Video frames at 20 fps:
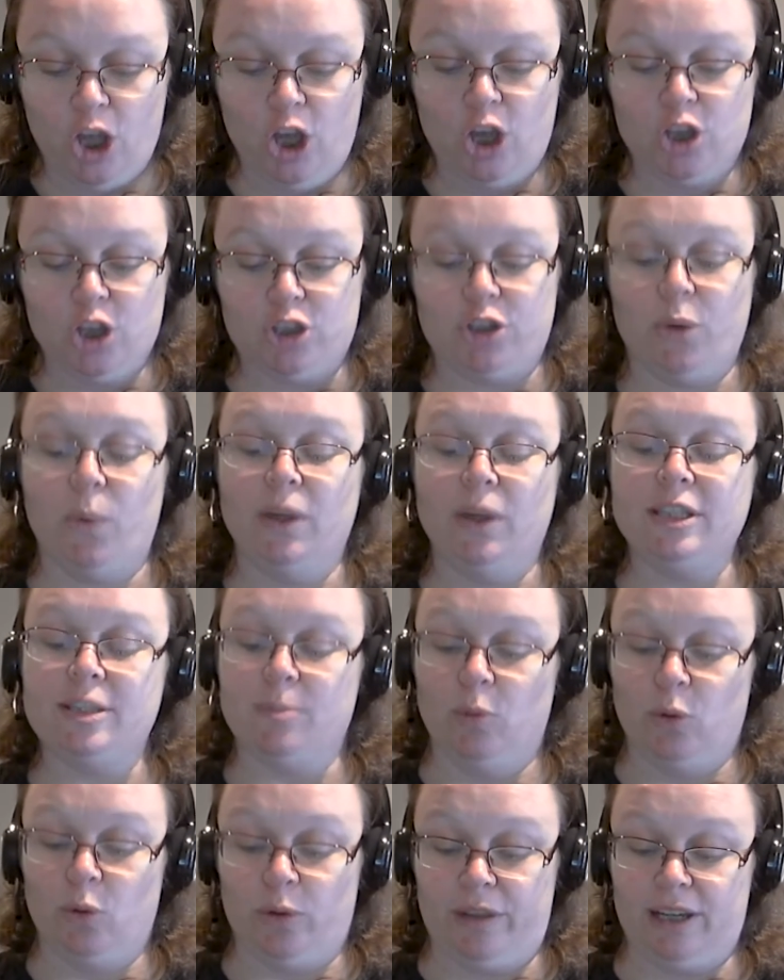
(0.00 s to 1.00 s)
So once
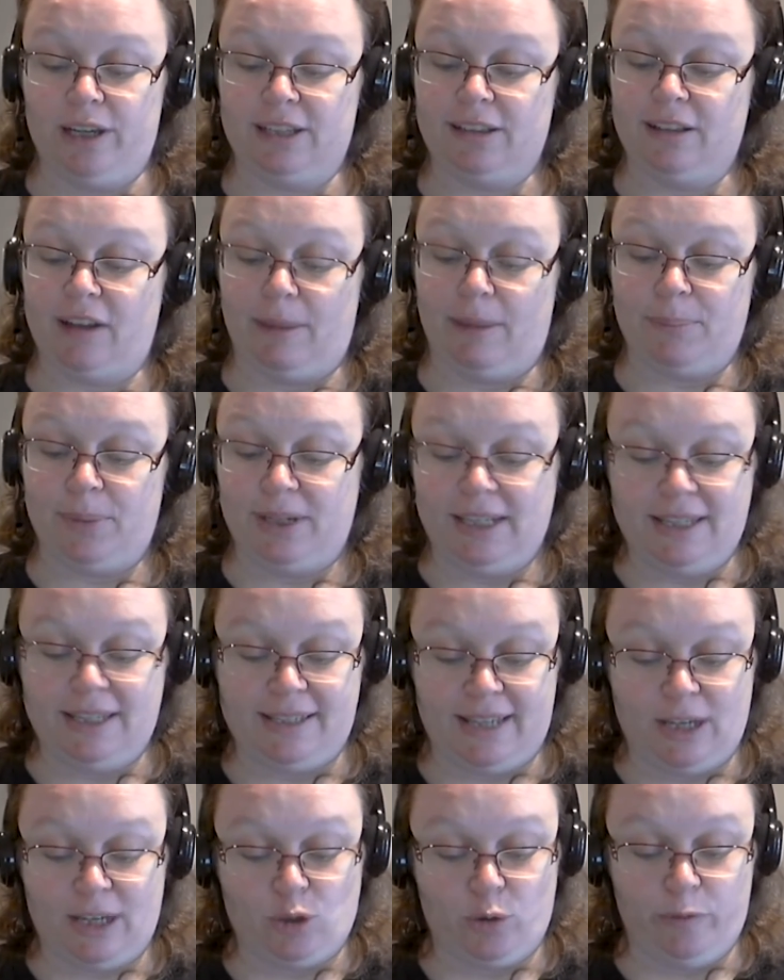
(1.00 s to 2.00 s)
more the little company
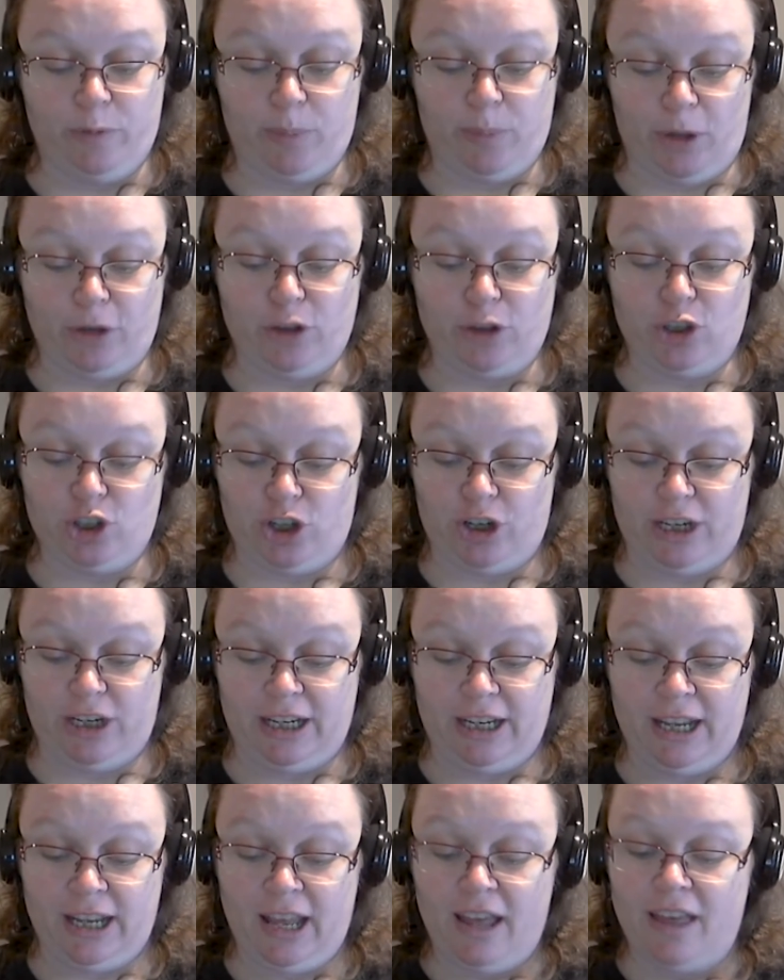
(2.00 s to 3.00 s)
set off upon the
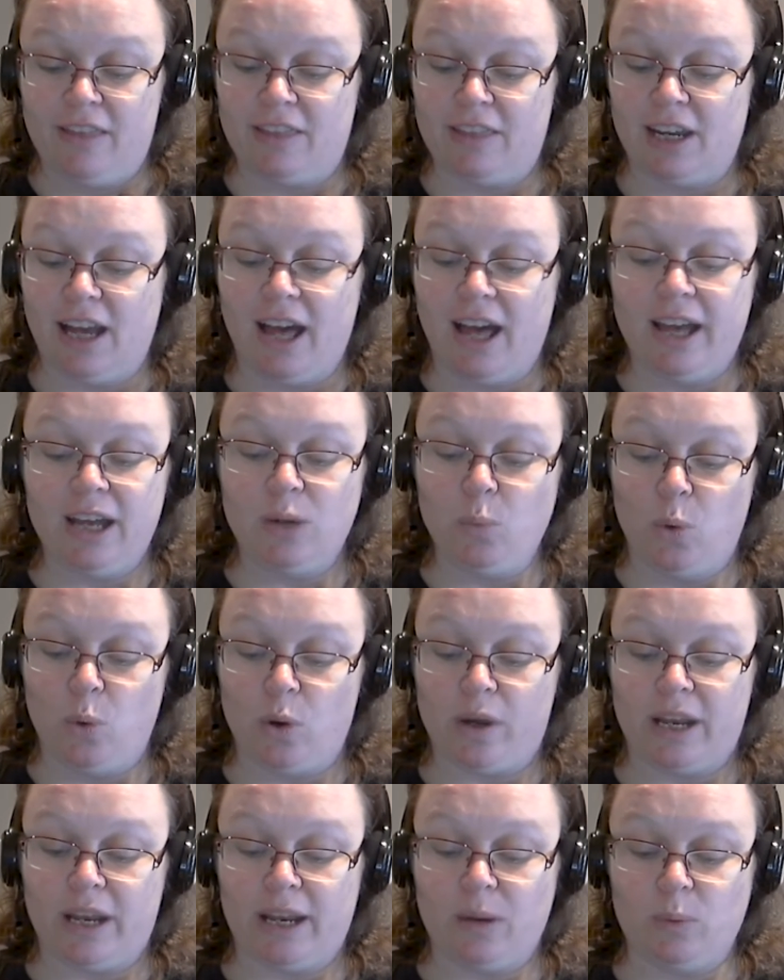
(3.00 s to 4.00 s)
journey, the lion
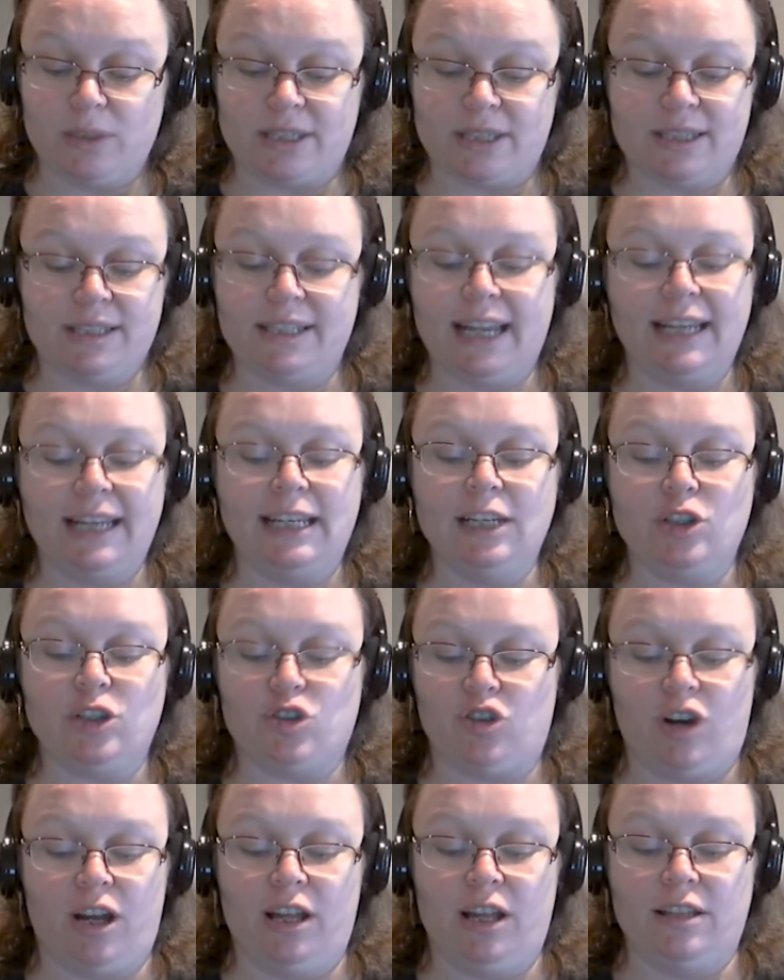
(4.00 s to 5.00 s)
walking with stately
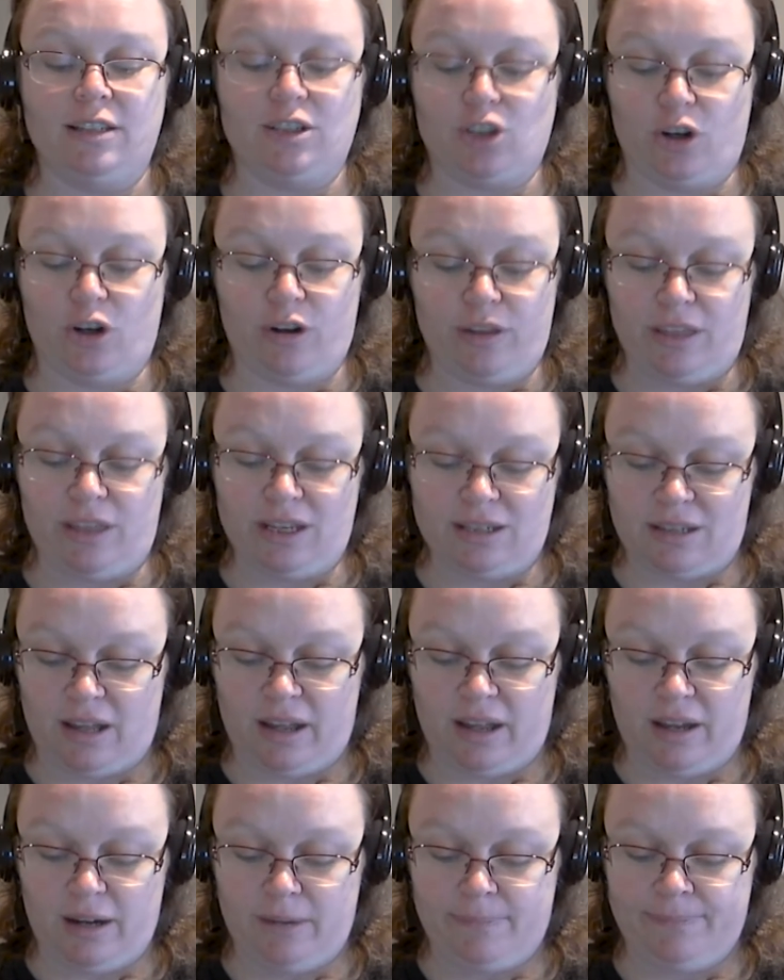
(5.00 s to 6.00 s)
strides at Dorothy's
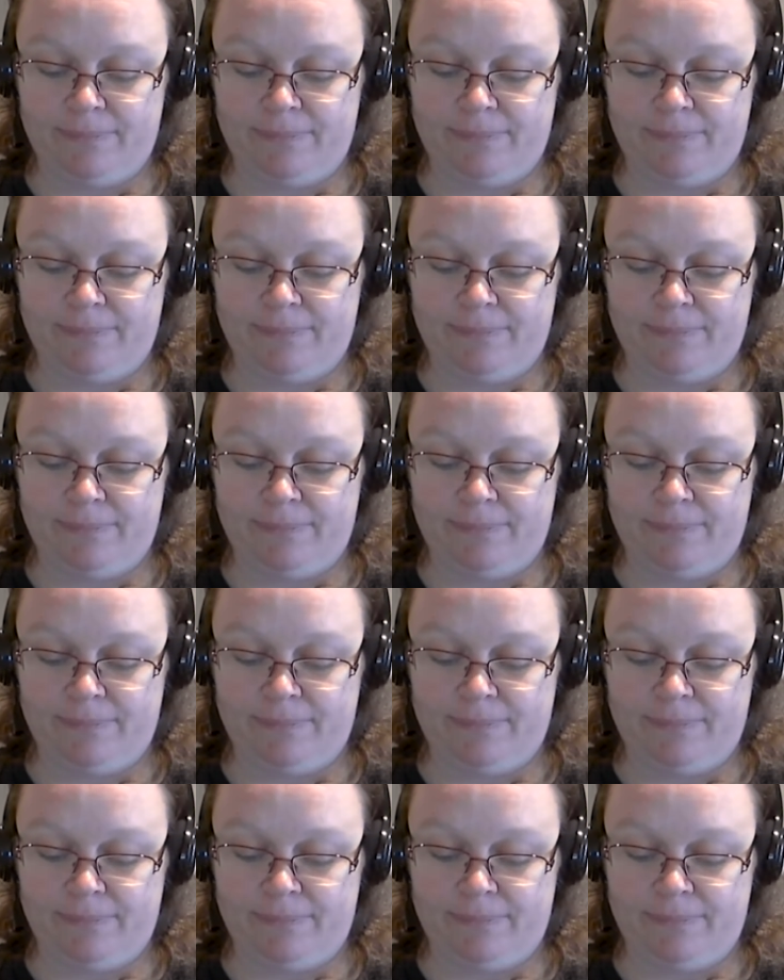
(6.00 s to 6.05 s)
side.